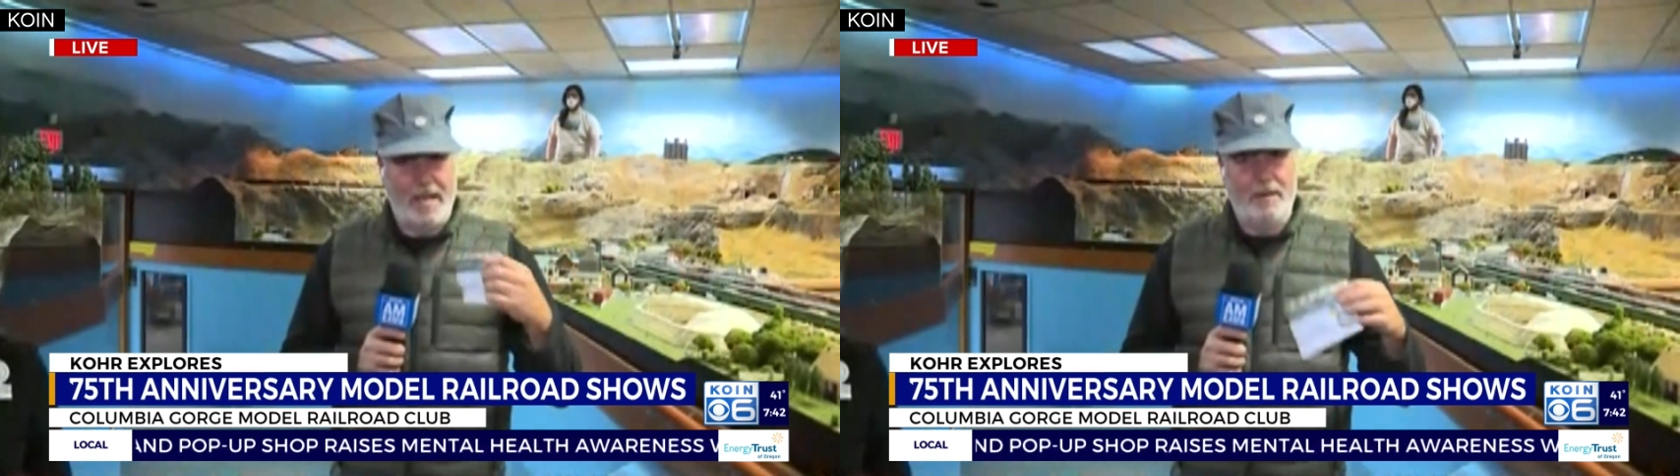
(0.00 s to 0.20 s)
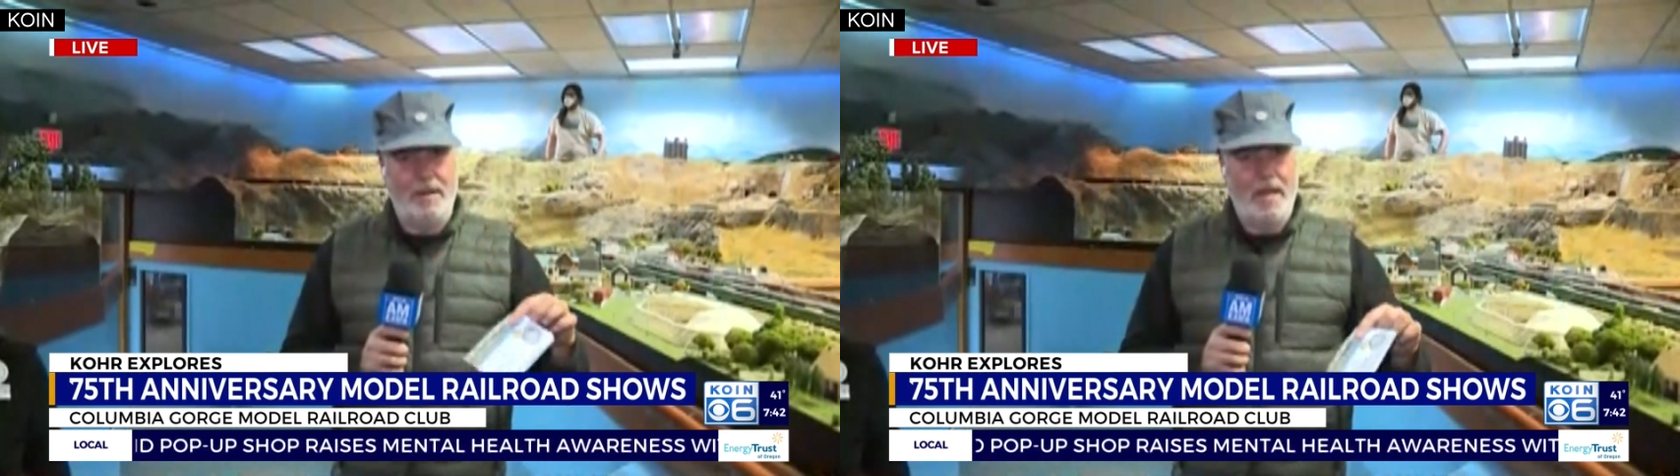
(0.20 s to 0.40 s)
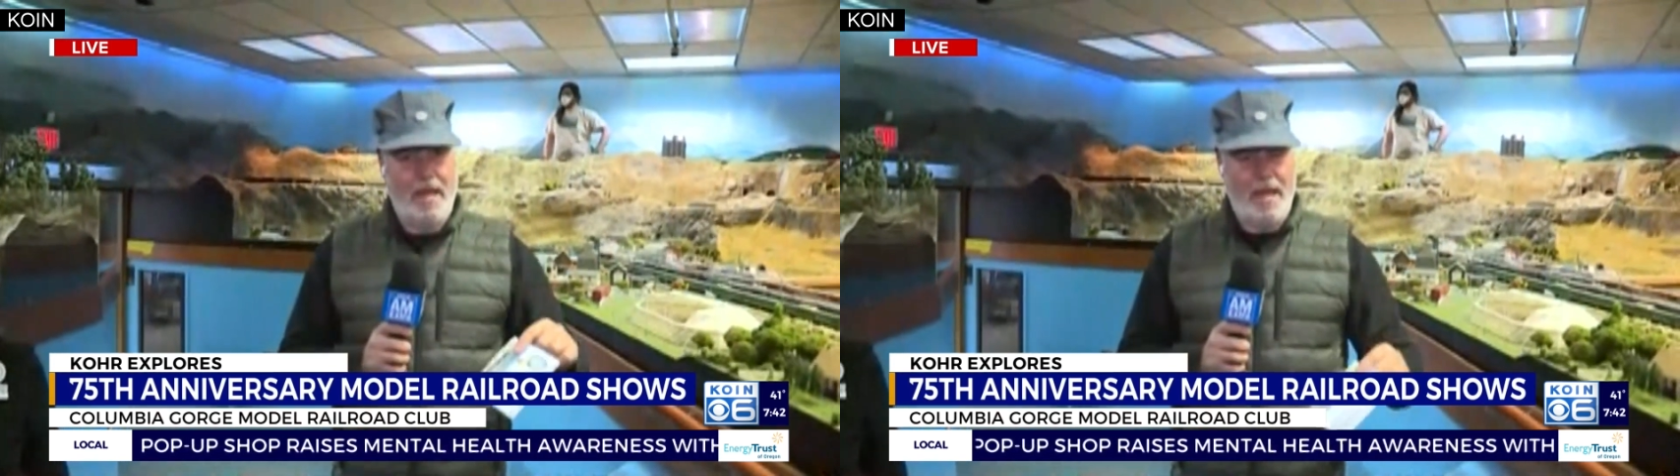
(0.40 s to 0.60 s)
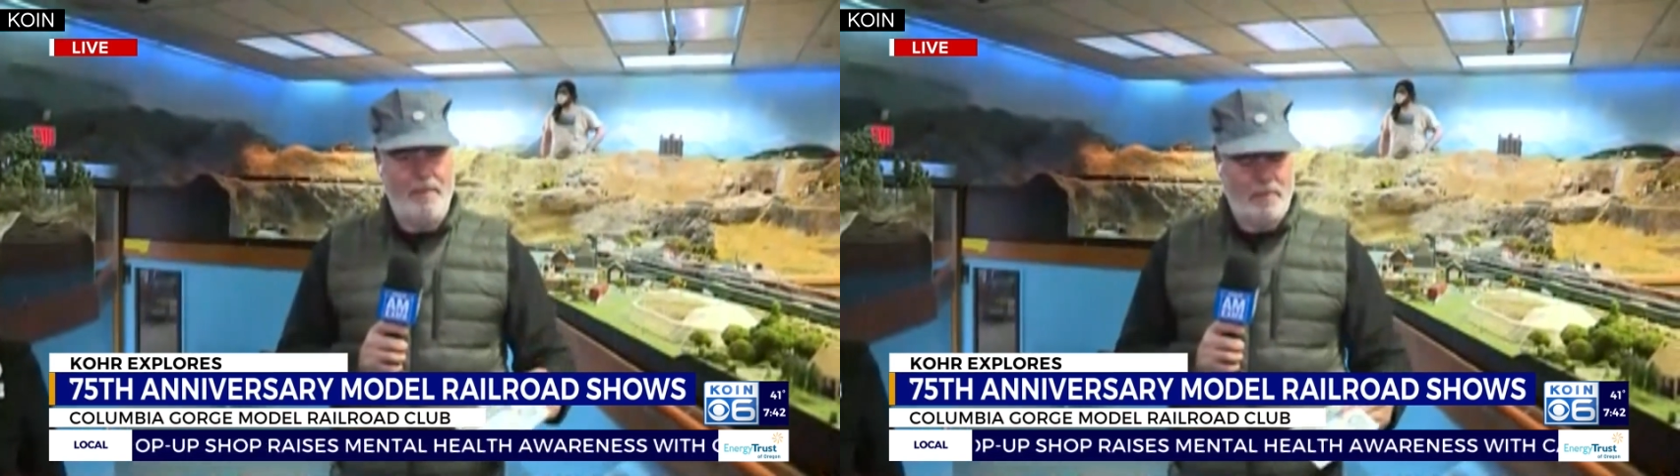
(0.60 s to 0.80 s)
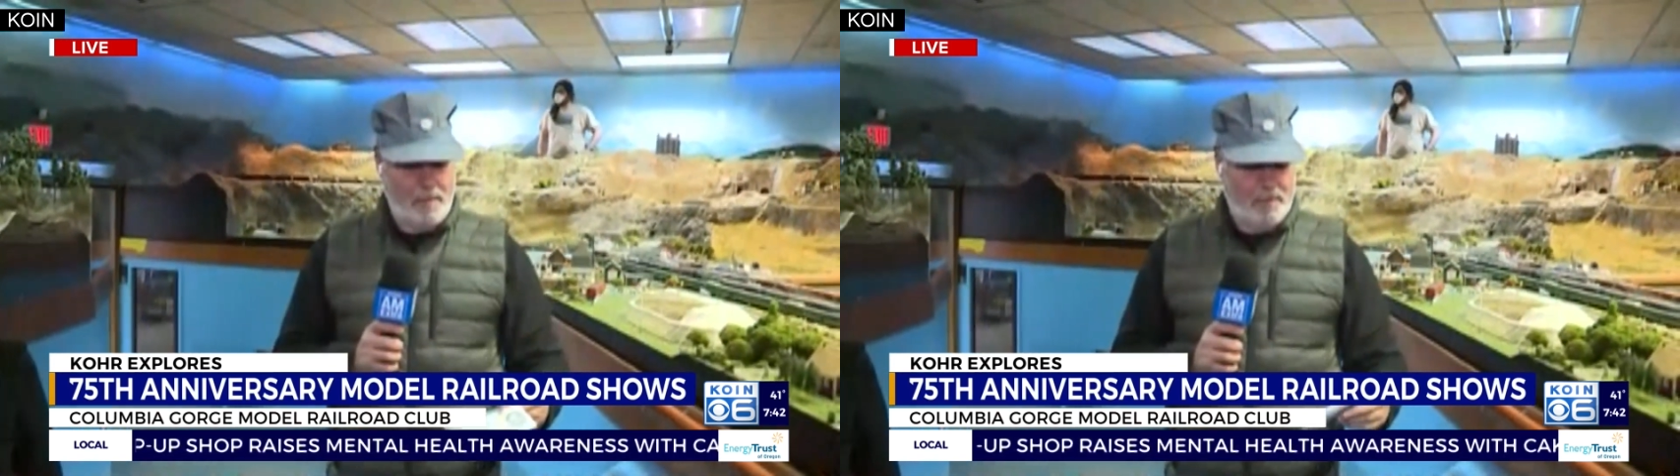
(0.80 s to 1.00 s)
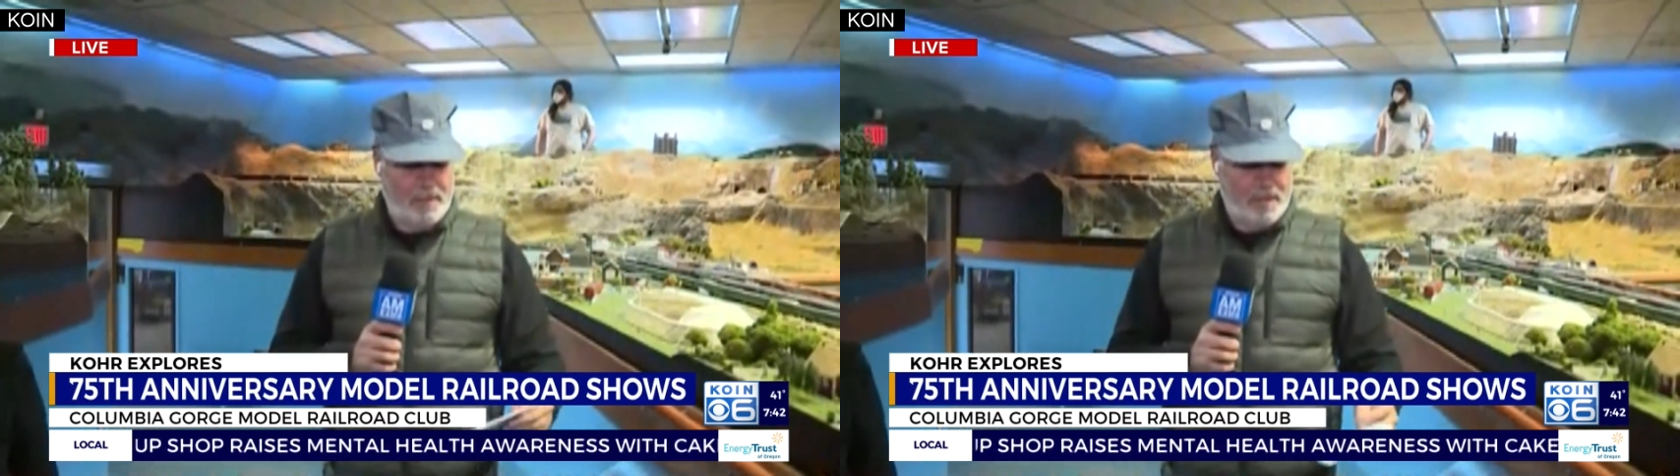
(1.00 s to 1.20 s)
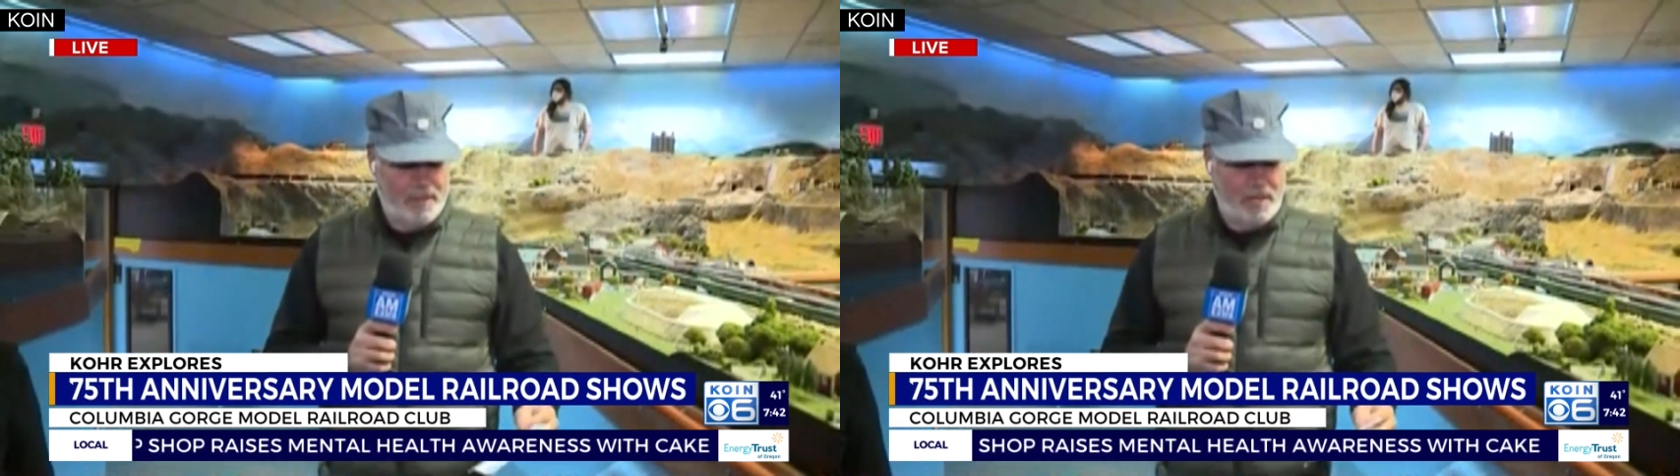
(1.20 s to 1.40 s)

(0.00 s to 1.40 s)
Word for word: out a replica,